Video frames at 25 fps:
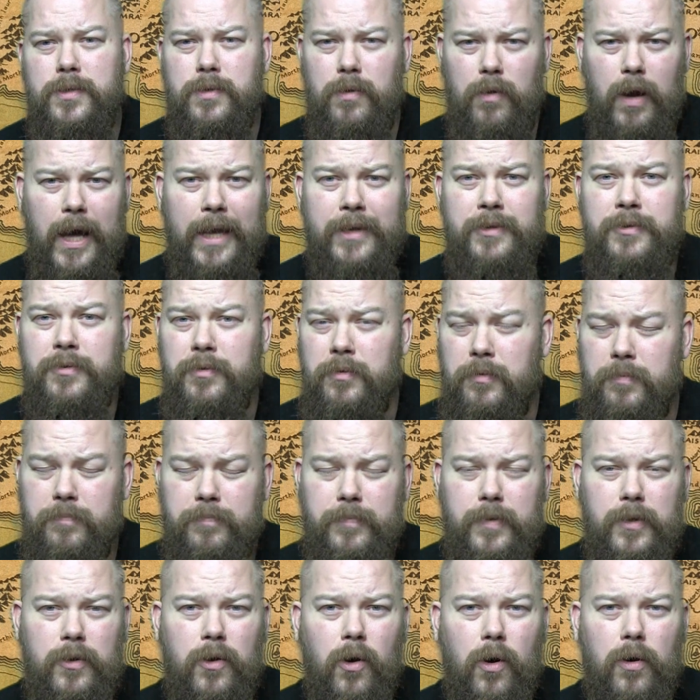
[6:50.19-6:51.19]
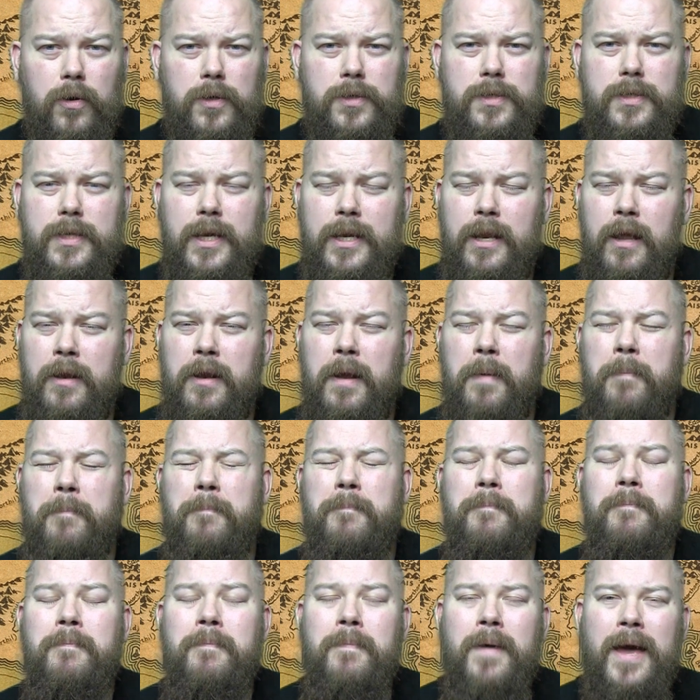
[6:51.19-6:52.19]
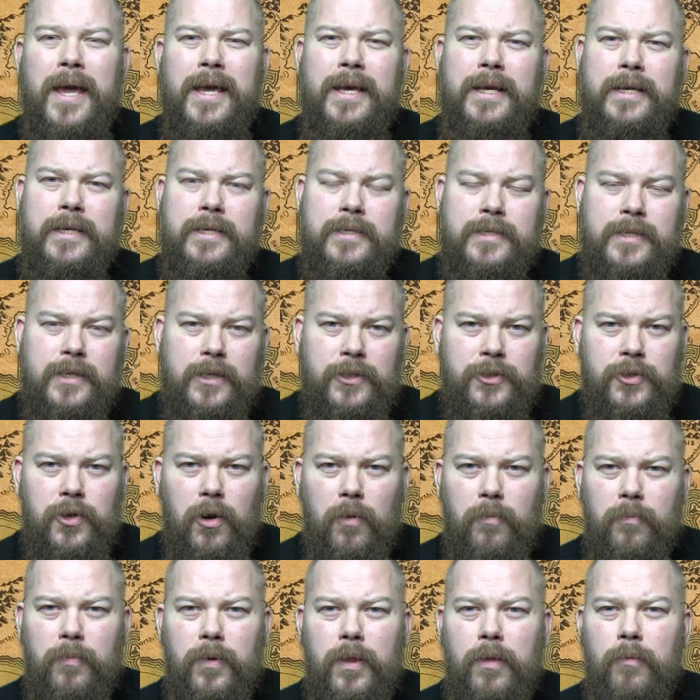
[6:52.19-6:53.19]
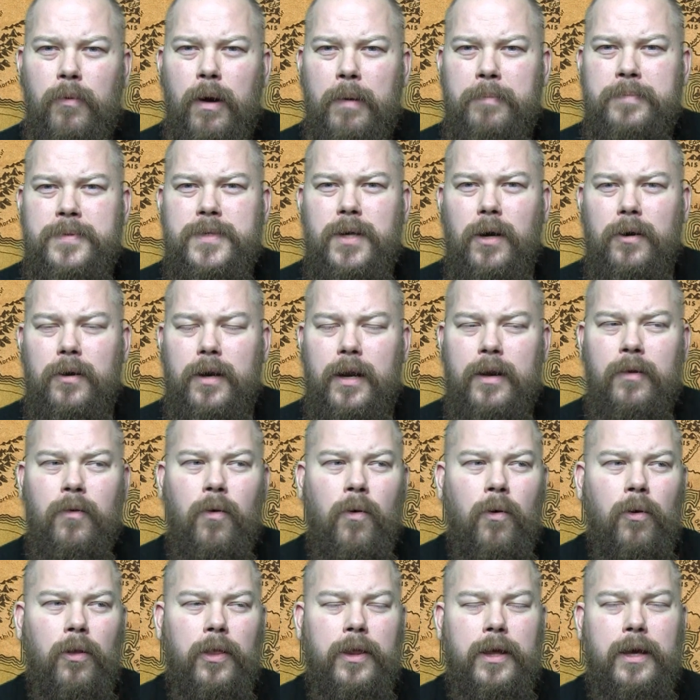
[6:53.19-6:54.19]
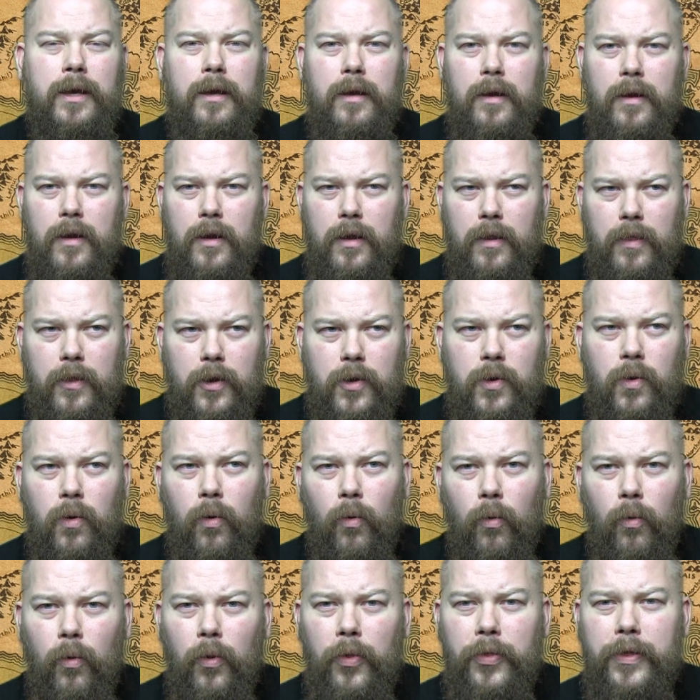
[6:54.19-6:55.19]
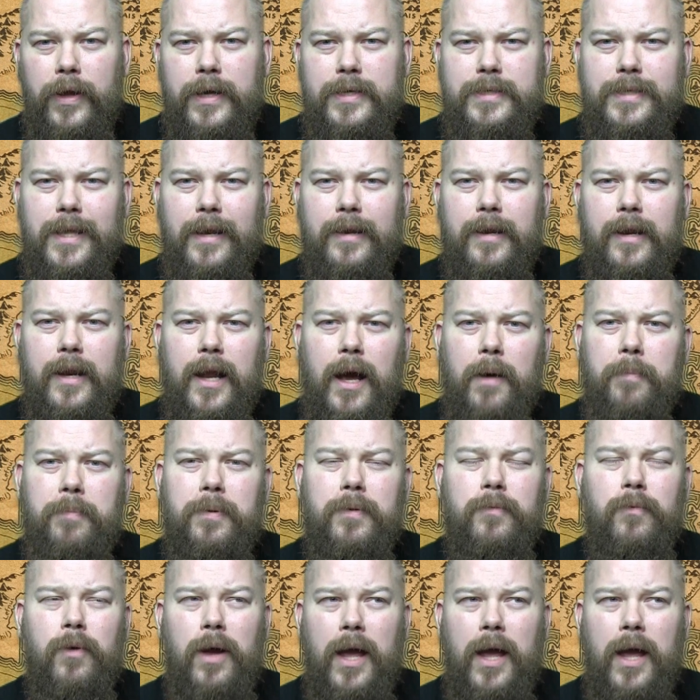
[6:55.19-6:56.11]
So Andrew Cox did an amazing job with the website and all the cool things that can happen.